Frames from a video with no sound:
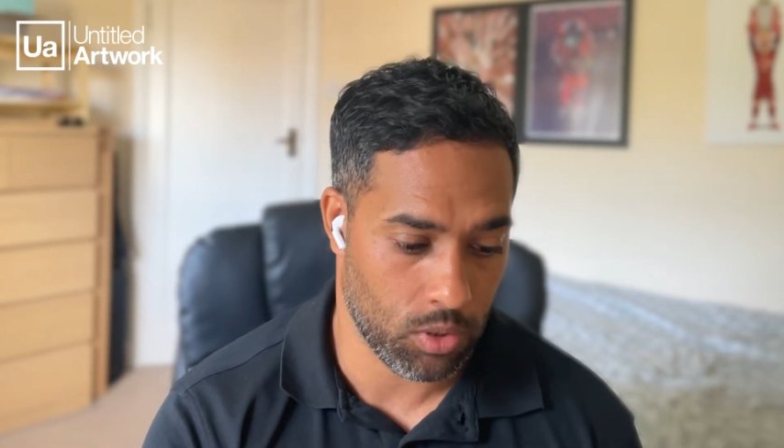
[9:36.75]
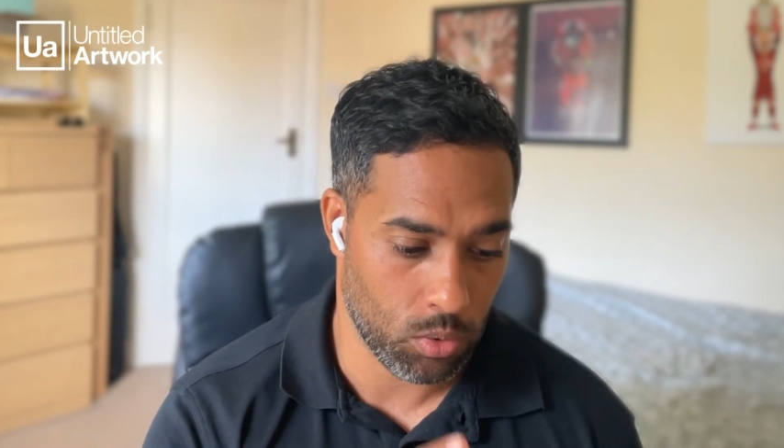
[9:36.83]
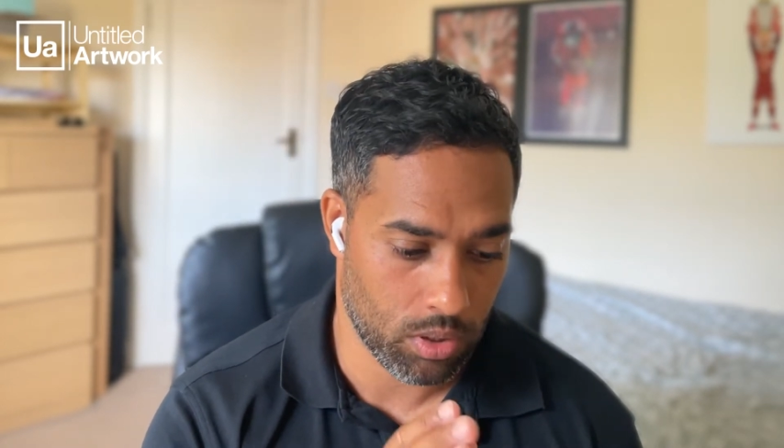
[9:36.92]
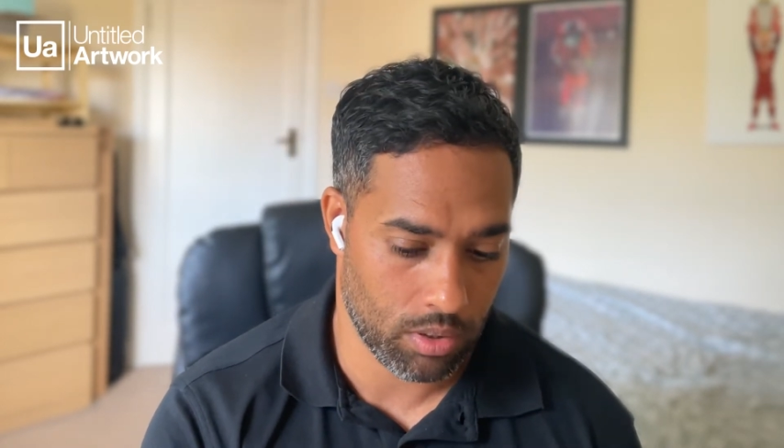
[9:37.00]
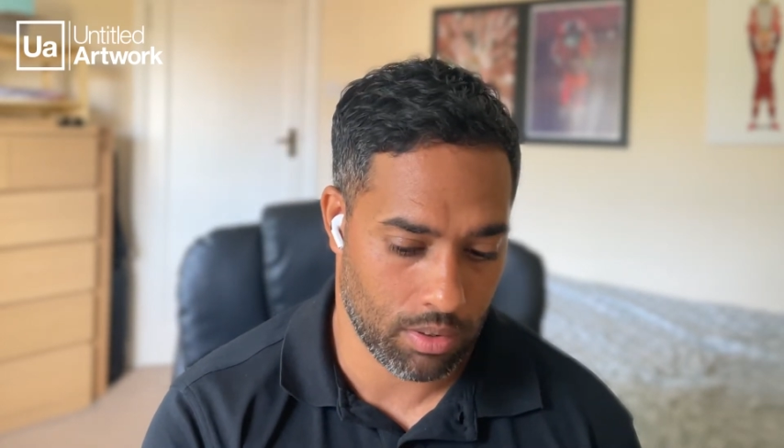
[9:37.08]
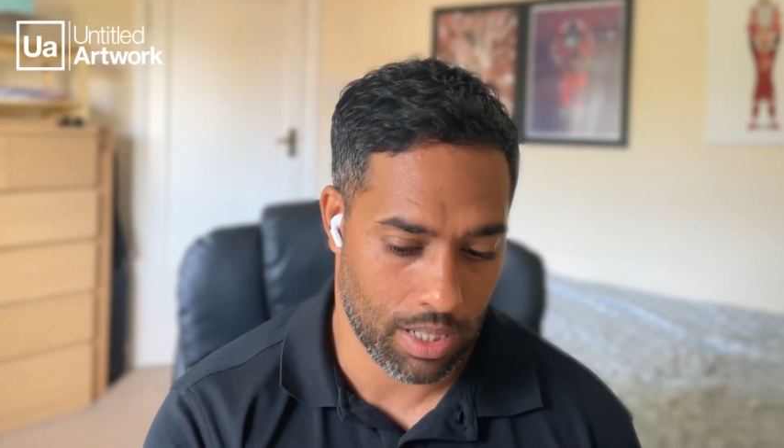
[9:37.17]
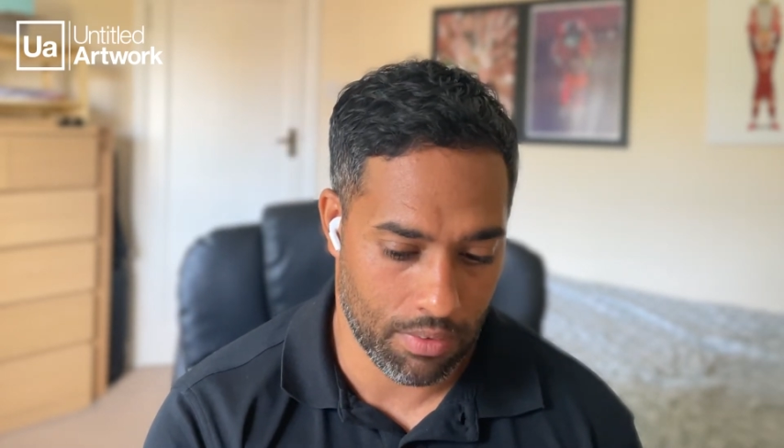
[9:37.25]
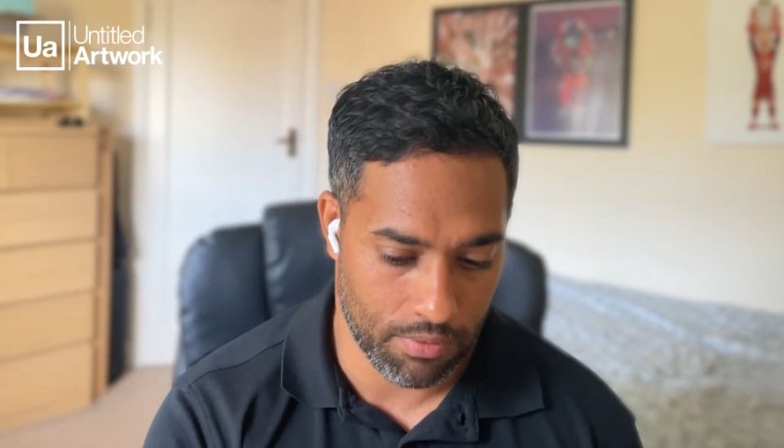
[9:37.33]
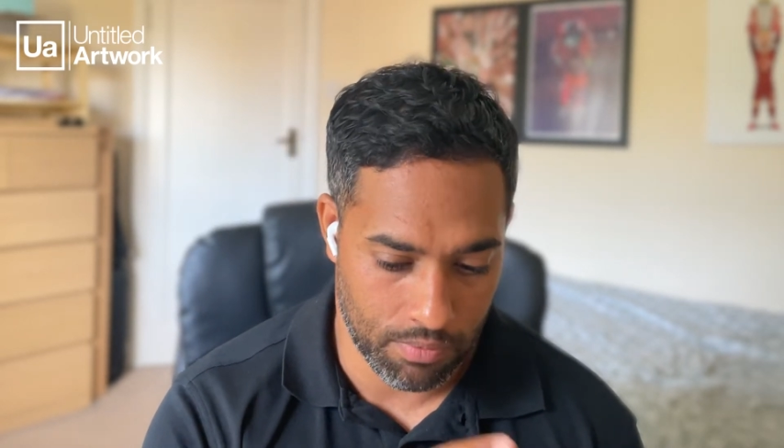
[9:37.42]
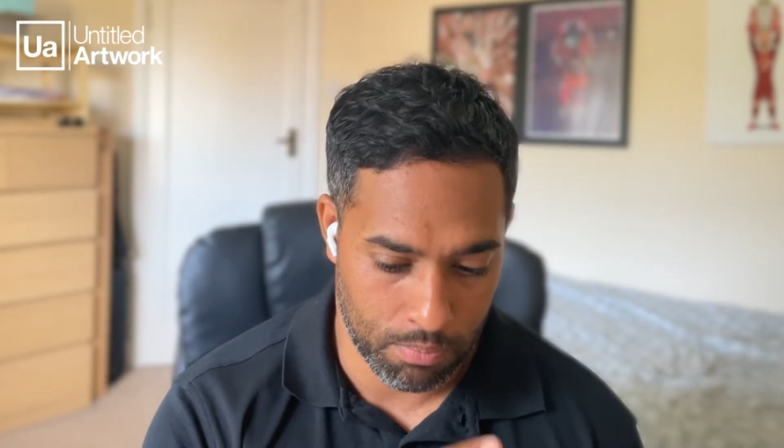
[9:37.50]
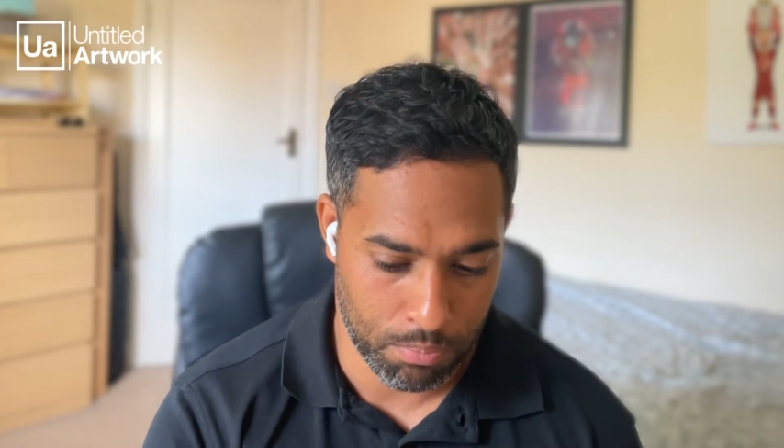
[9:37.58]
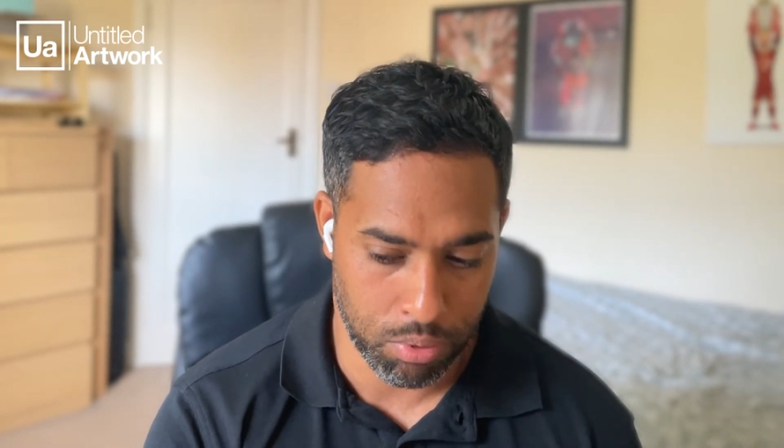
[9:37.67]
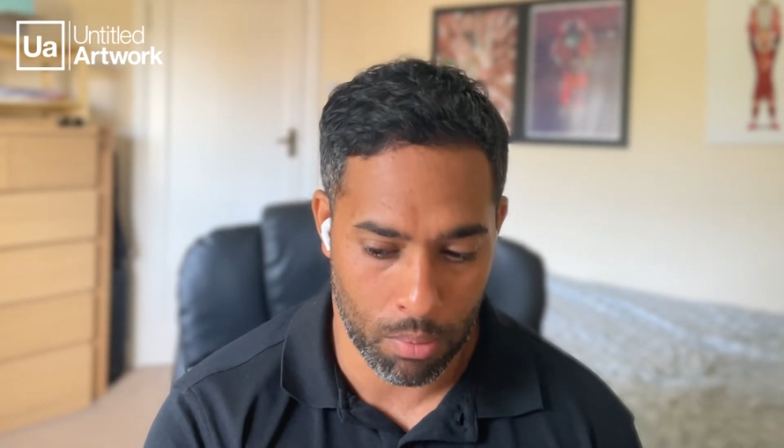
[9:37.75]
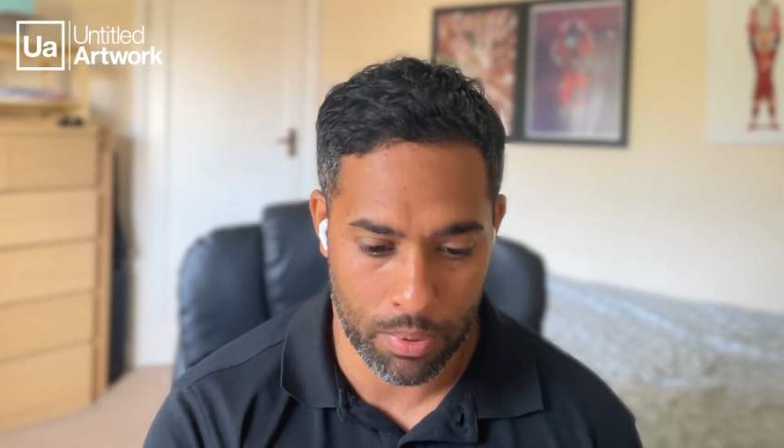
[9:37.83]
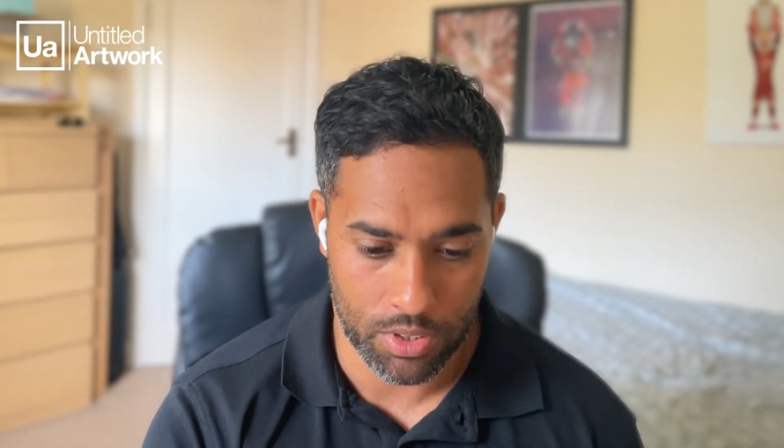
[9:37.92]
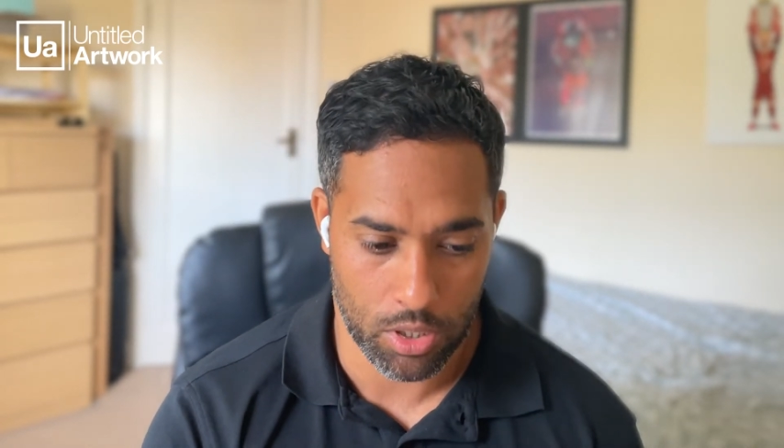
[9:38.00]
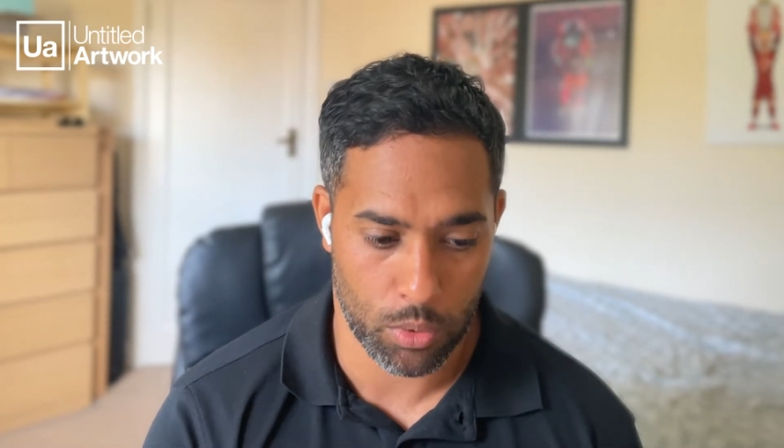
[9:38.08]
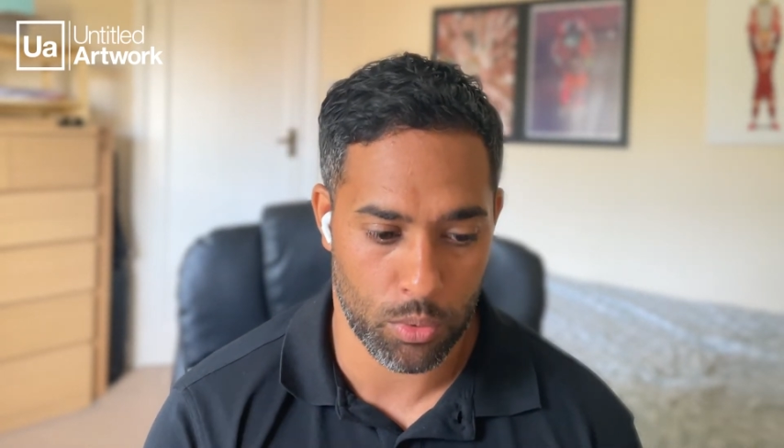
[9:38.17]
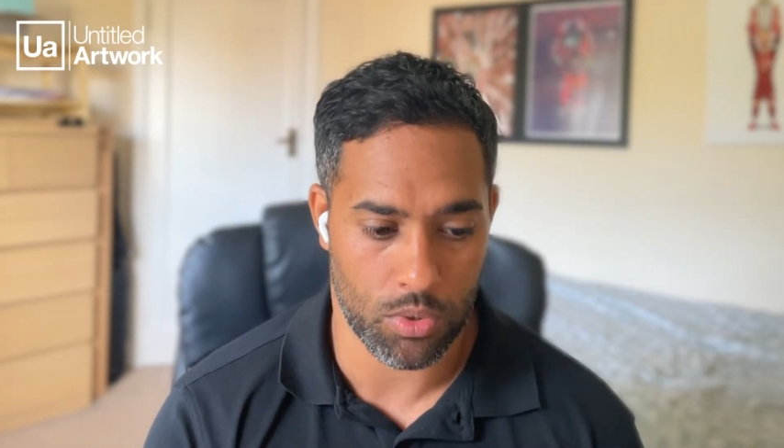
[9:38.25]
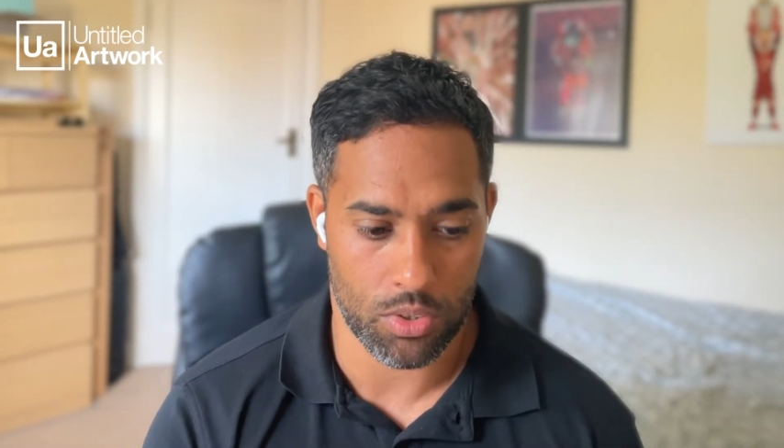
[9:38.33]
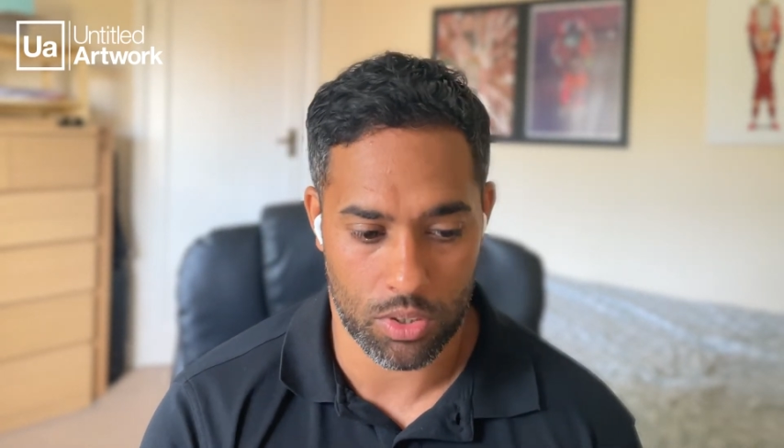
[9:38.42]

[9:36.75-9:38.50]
can have proper zones,